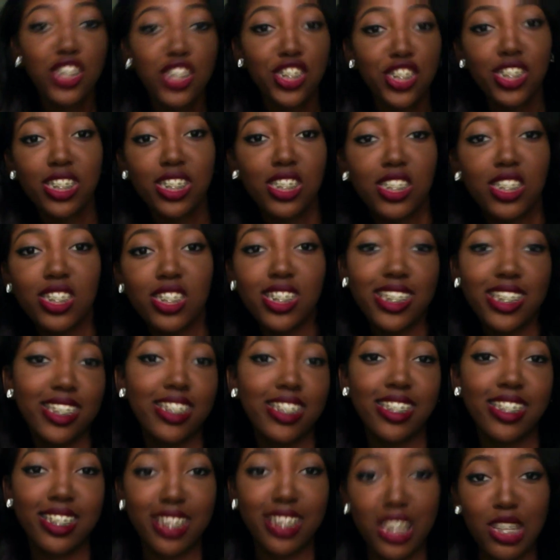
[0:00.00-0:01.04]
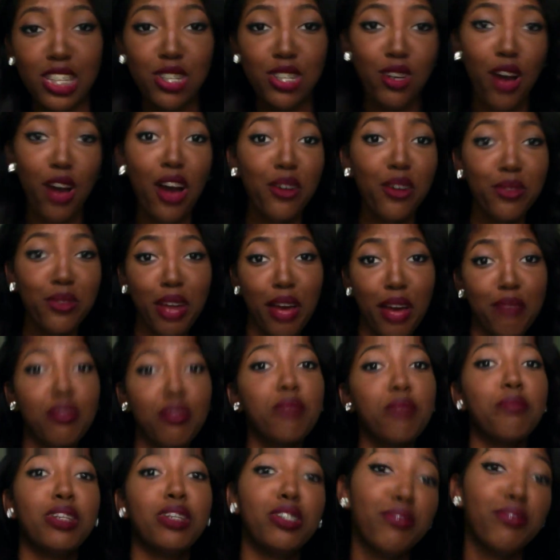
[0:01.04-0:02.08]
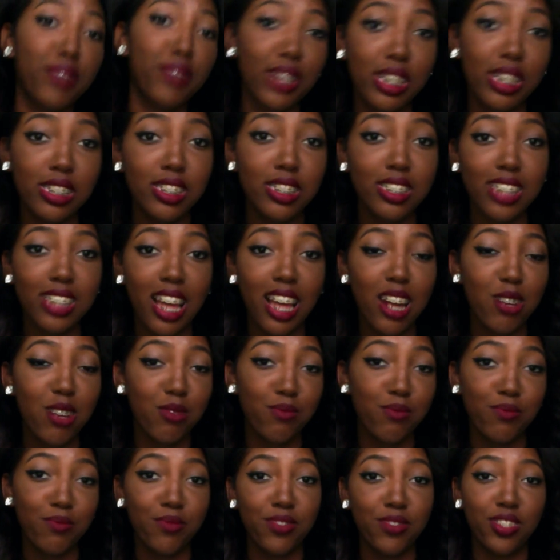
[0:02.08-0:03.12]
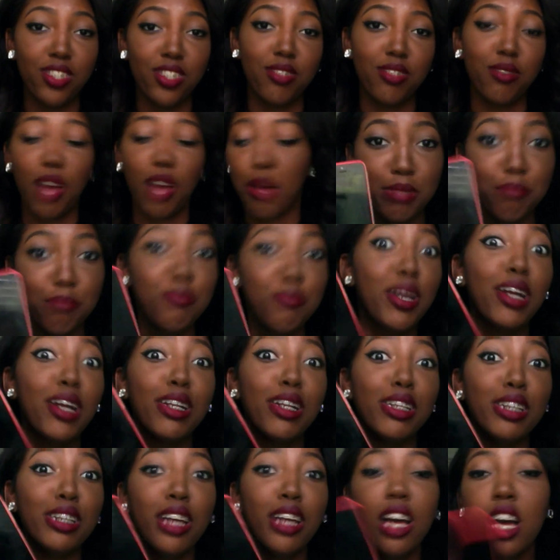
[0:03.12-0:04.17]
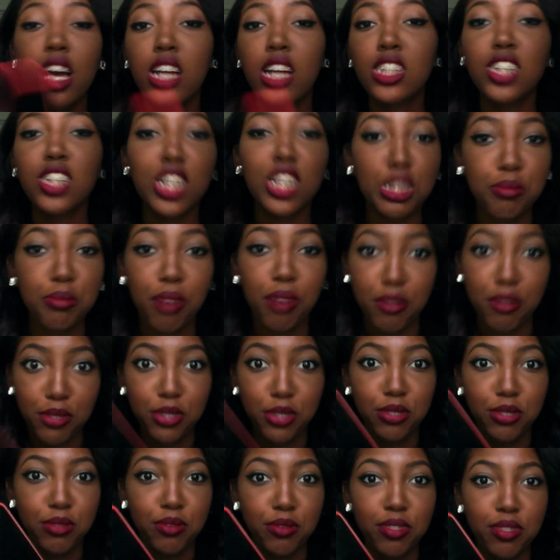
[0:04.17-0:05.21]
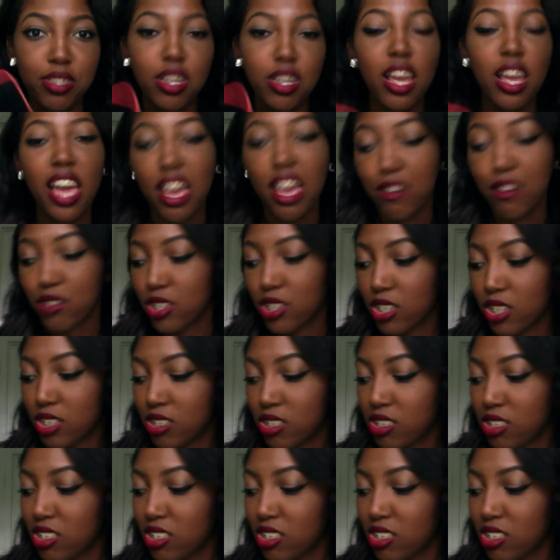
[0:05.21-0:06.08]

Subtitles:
Just because, you know, I don't have that much friends. I barely touch my phone ever.